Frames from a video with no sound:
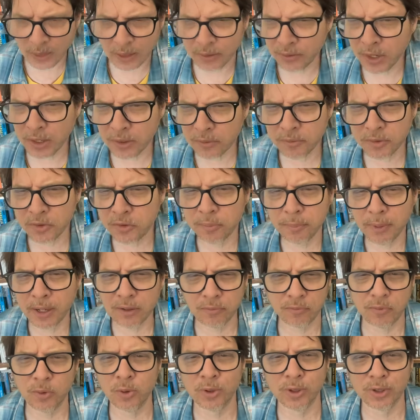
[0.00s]
none of it's
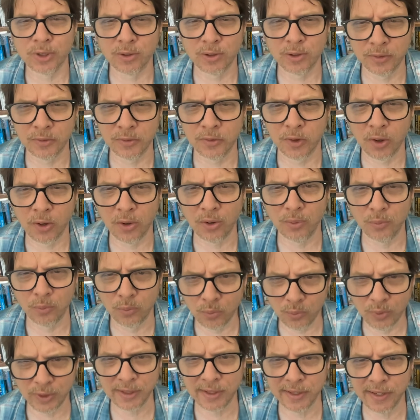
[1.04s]
metaphorical. It's all
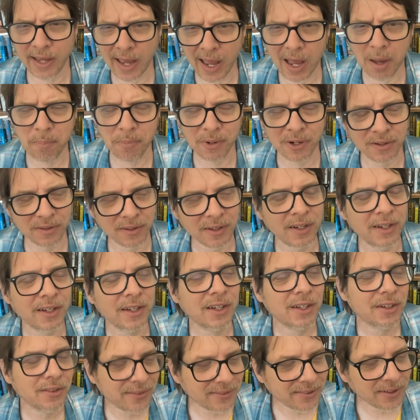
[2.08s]
really happened.
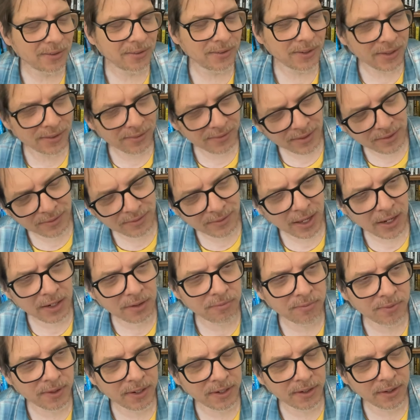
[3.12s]
So it's kind of
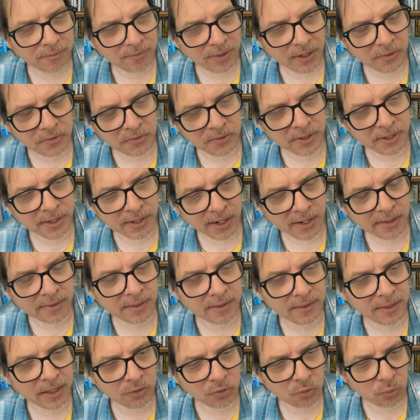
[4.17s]
fascinating. I
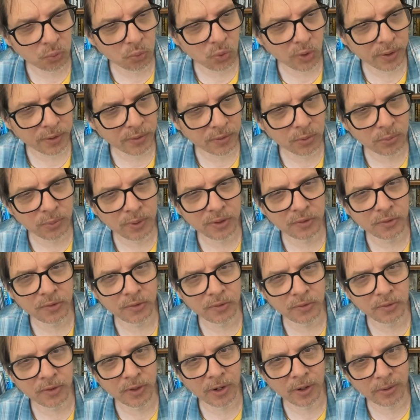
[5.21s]
think that's one of the
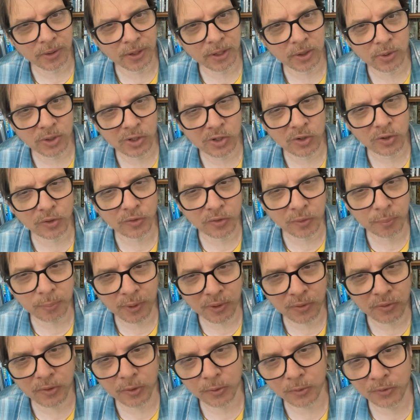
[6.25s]
reasons the Hare Krishnas have
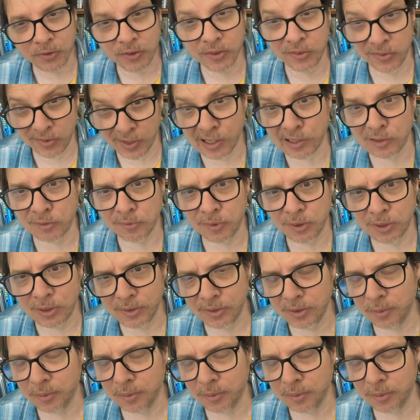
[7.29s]
been so successful in